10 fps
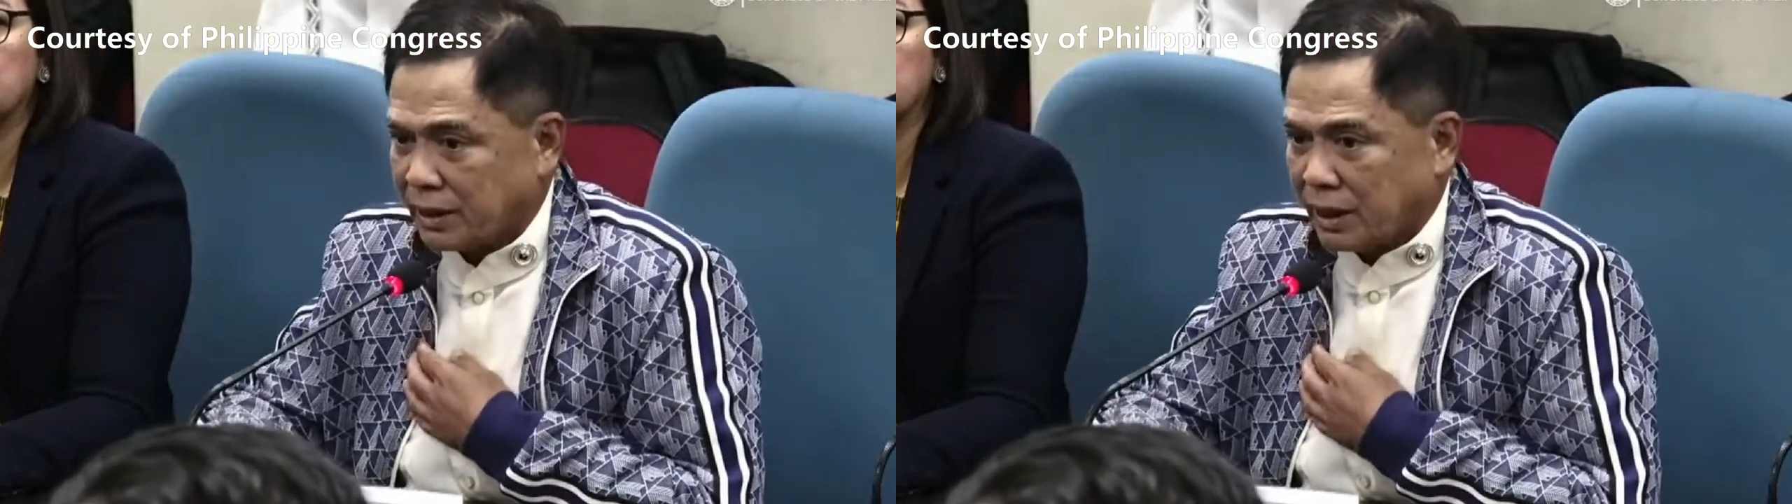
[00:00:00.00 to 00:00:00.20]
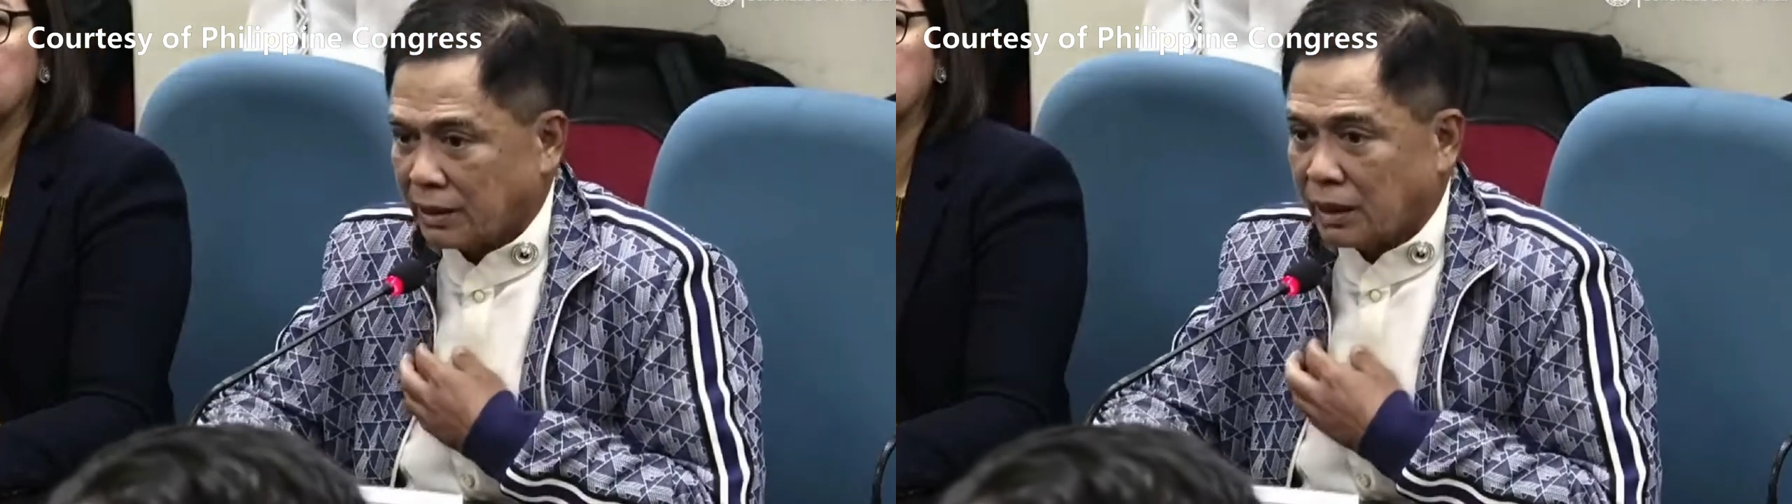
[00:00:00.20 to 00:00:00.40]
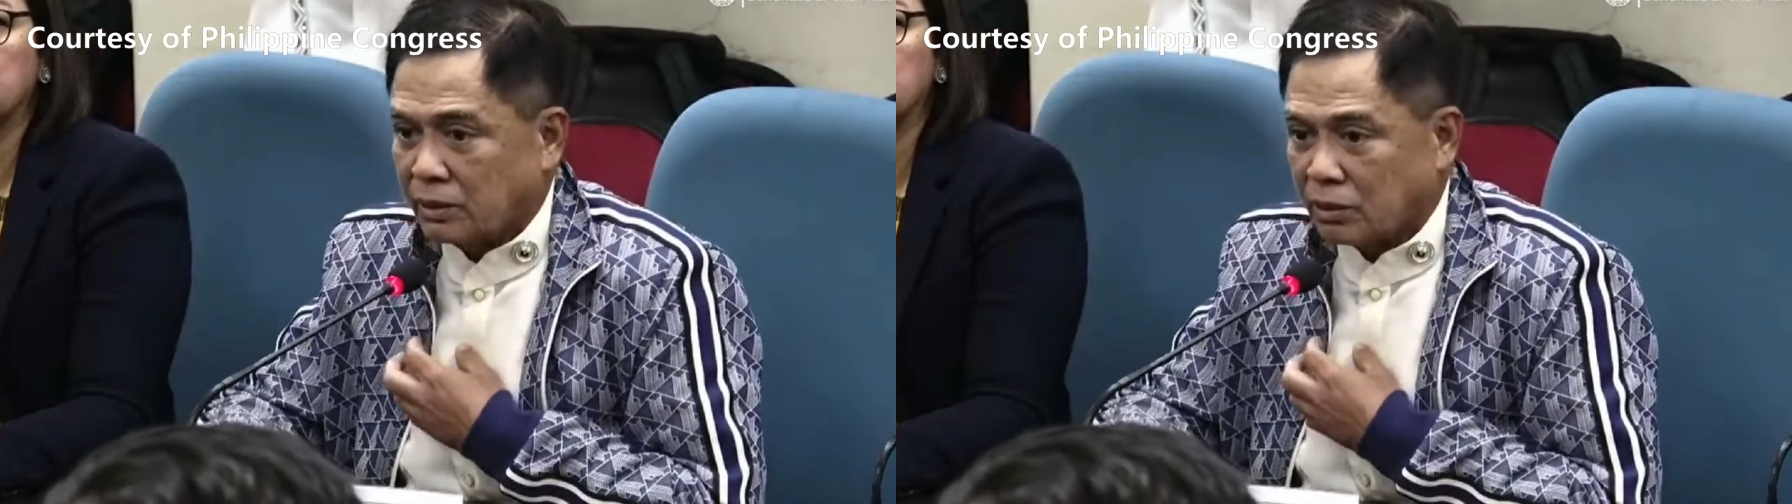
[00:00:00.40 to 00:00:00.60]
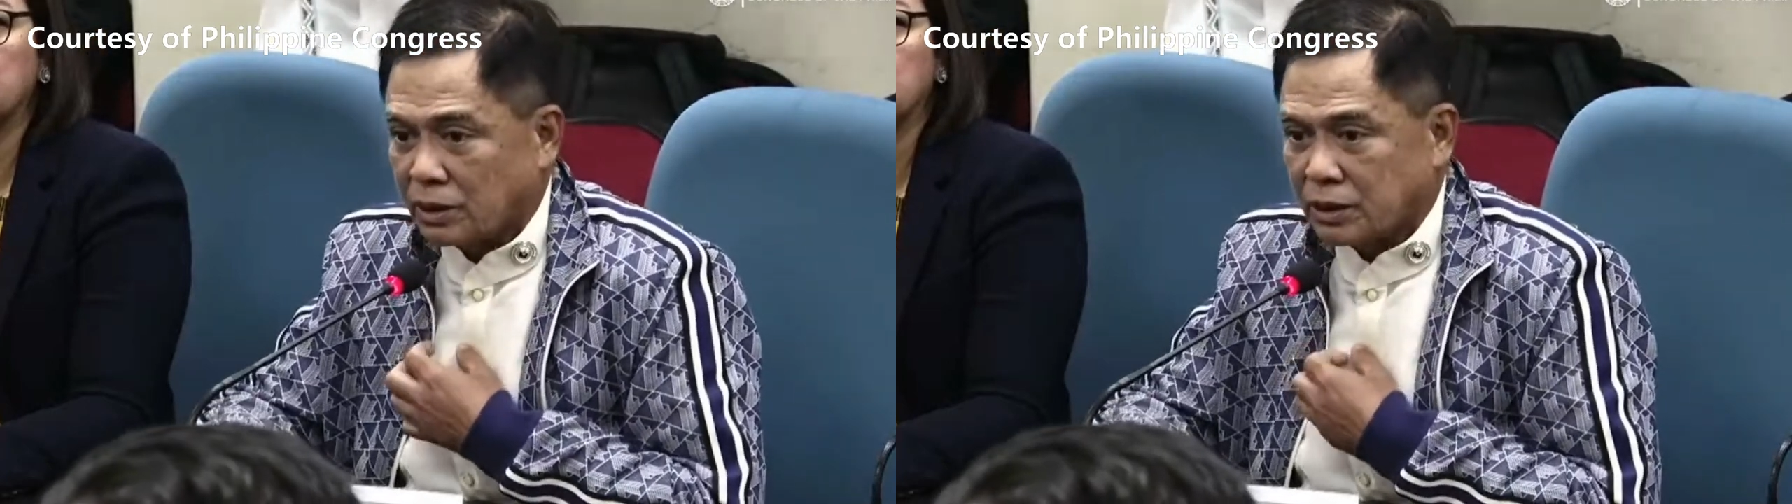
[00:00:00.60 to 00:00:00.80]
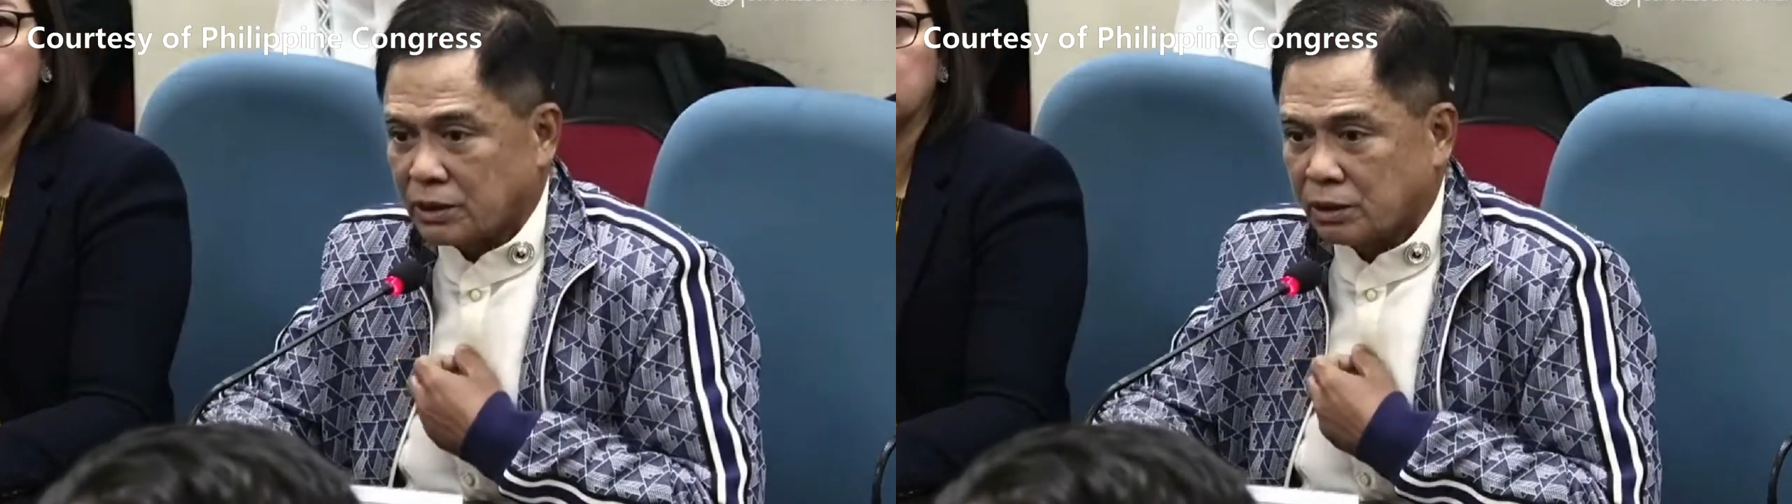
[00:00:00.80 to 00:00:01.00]
And that
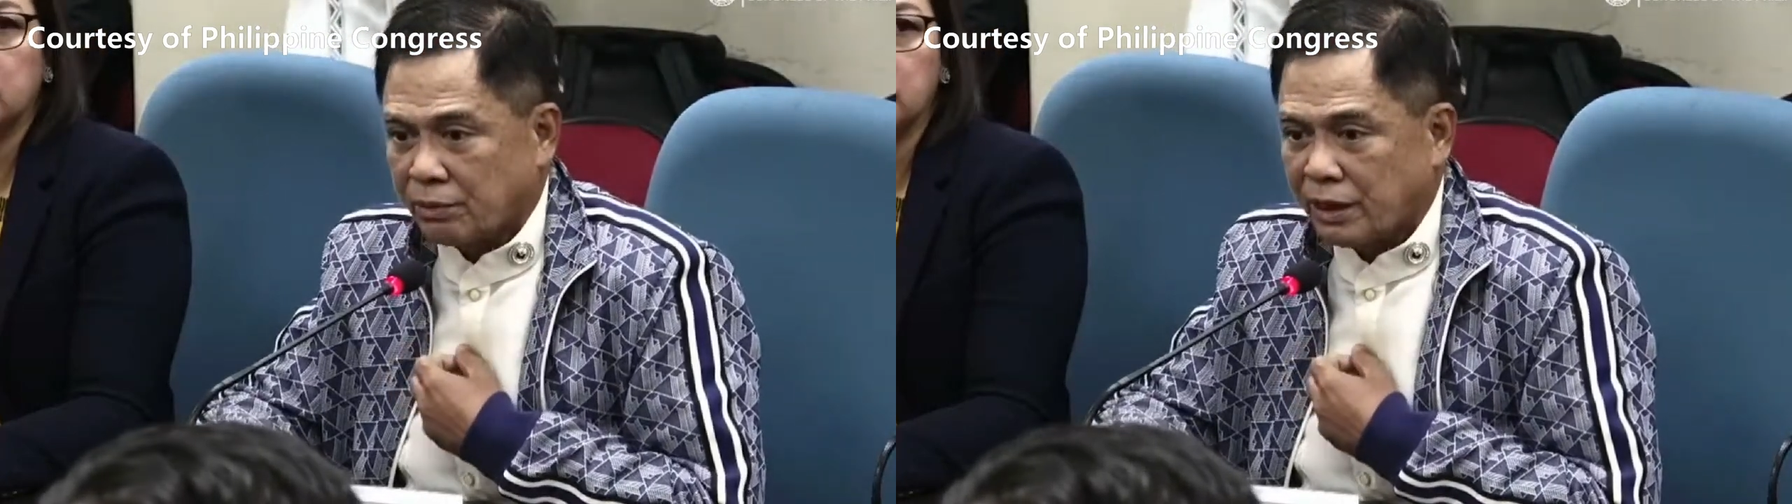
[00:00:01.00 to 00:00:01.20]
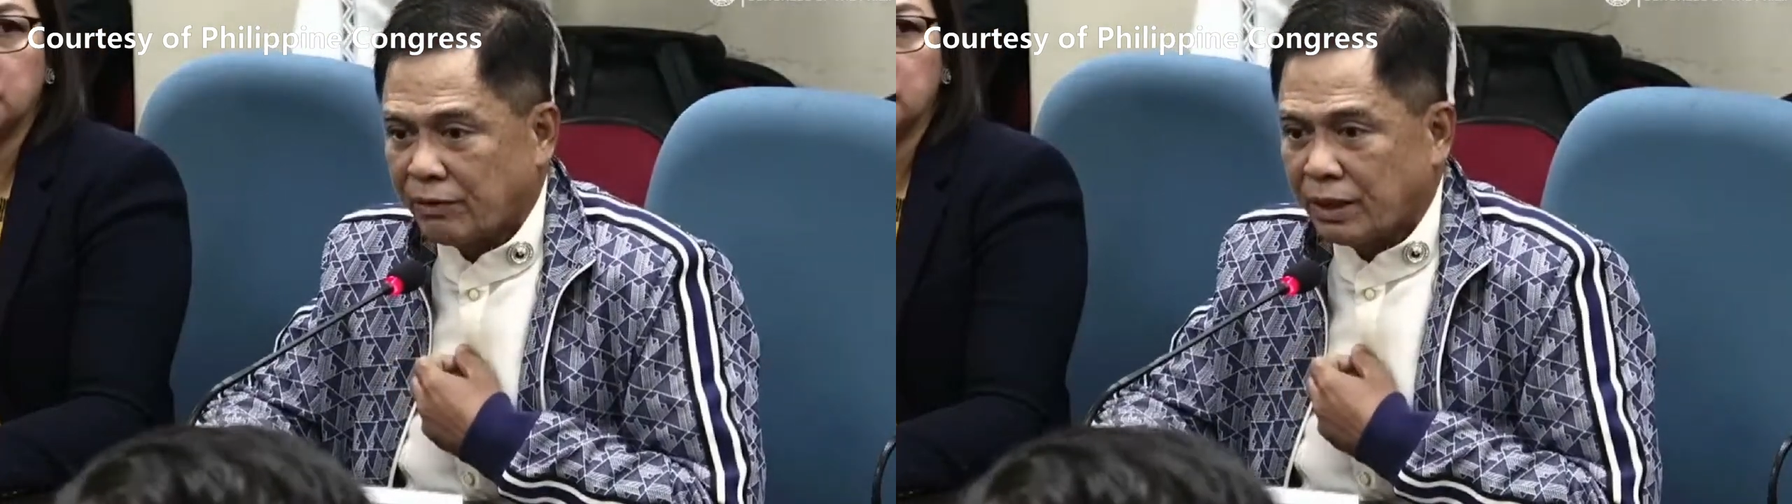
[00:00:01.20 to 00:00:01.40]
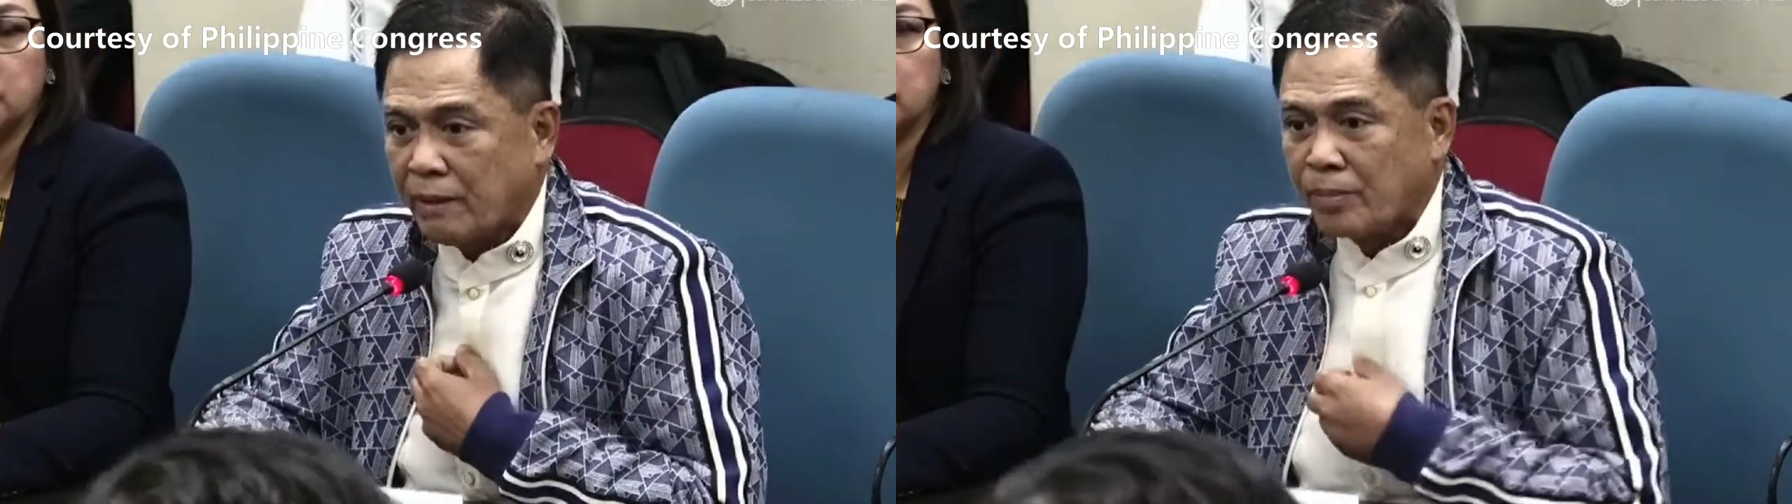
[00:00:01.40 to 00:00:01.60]
courtesy should be given